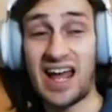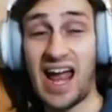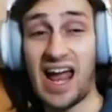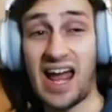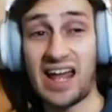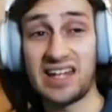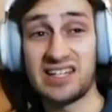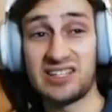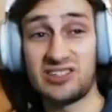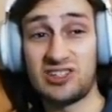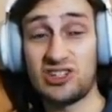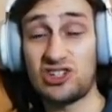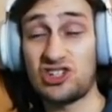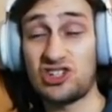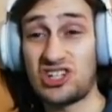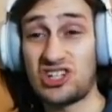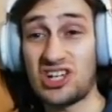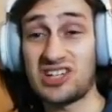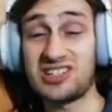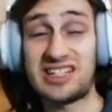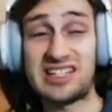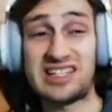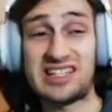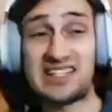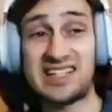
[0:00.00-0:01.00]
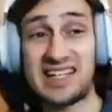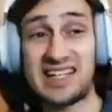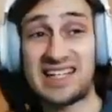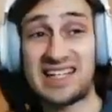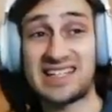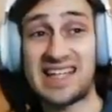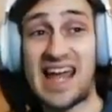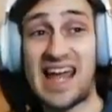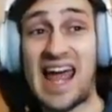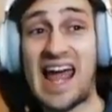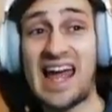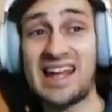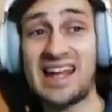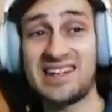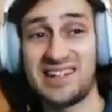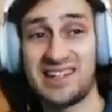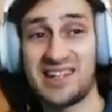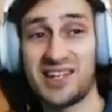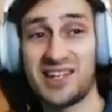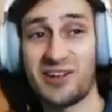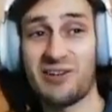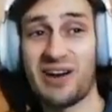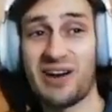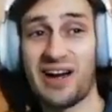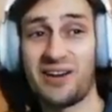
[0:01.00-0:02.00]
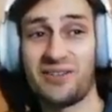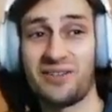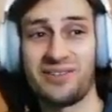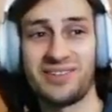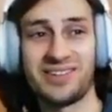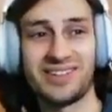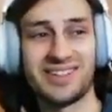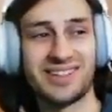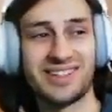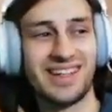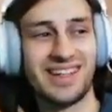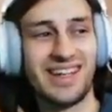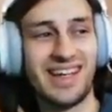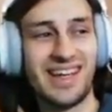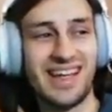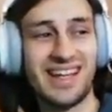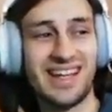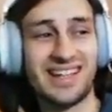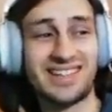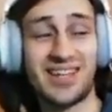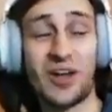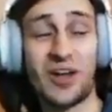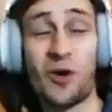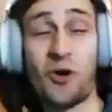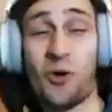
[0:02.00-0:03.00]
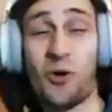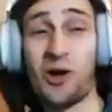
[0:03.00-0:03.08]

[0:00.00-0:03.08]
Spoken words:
just doesn't stick his hand in the ground. That's all